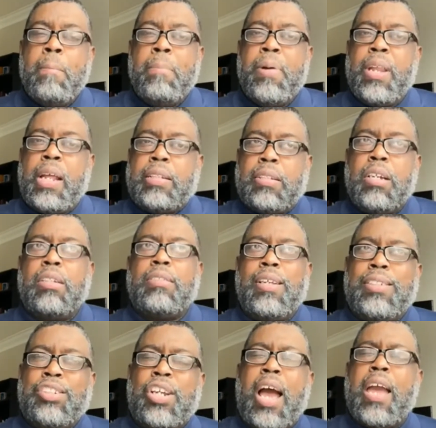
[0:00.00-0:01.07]
but he took the
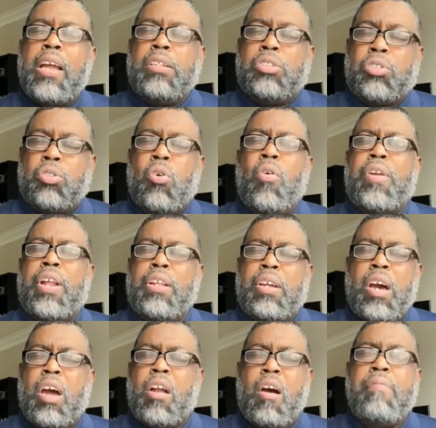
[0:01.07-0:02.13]
giant's sword and
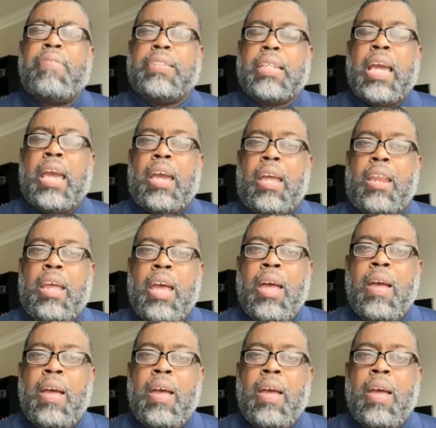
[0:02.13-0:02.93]
cut off his head.